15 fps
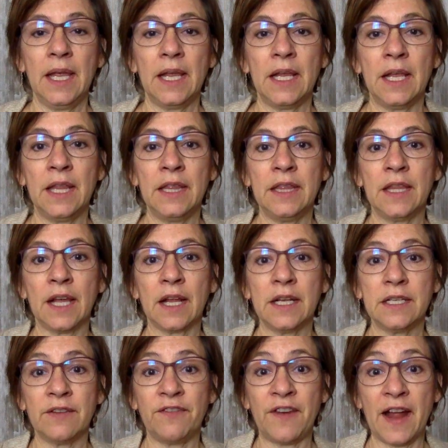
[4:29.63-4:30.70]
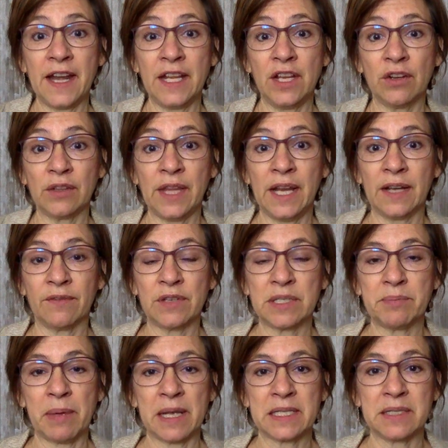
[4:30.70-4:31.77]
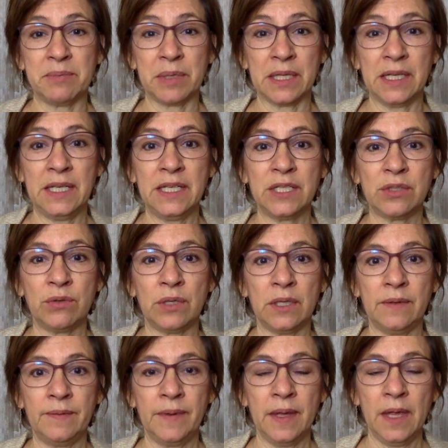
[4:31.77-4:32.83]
In the Defining Your Lane of Responsibility tool,